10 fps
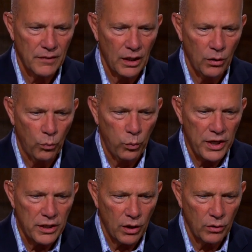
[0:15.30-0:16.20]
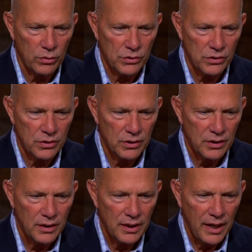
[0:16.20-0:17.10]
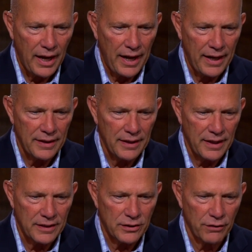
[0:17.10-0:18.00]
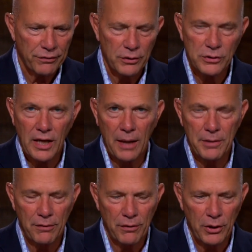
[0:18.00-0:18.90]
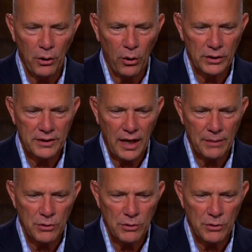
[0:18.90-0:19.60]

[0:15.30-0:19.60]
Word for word: Windows, and it's the first time in a very long time.